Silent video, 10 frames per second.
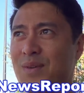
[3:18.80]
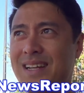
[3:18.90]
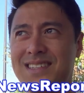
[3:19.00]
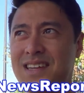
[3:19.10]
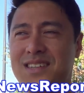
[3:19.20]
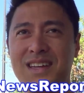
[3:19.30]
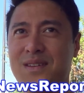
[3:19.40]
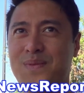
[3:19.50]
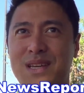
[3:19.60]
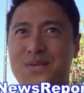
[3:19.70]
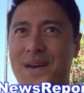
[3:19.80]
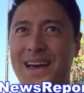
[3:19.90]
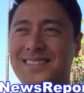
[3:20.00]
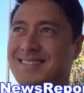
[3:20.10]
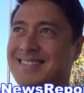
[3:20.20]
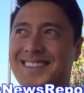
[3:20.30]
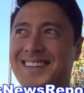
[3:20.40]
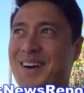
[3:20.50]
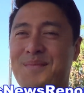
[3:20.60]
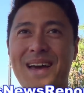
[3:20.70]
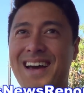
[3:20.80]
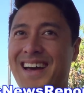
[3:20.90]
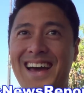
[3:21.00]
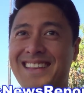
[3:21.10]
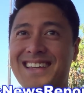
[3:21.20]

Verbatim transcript: when he says he's at peace, man, oh man,